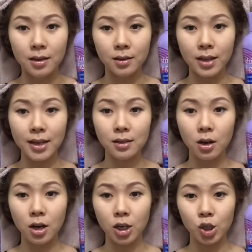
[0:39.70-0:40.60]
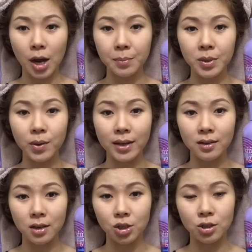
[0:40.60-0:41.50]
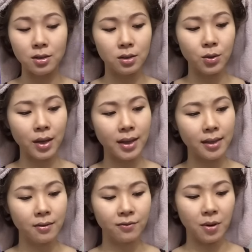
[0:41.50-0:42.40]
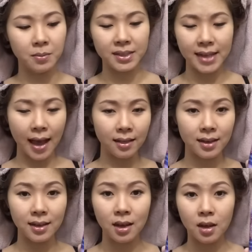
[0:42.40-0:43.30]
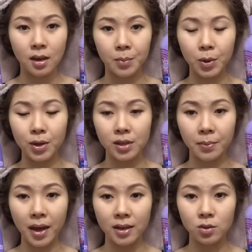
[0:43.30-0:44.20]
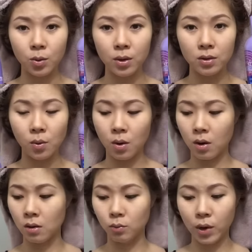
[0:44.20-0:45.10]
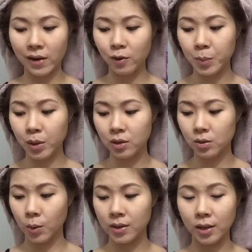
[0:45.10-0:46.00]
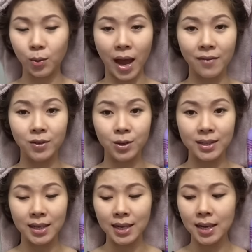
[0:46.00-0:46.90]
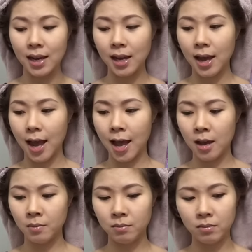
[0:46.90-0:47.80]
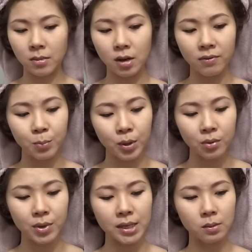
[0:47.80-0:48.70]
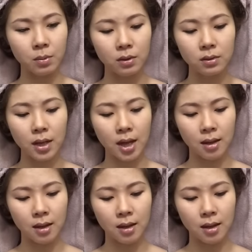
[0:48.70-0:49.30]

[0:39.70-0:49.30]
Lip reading: So these are shampoo and conditioners. You can get them from Sally beauty supply stores or wherever beauty stores that you have in your city. They're pretty reasonable.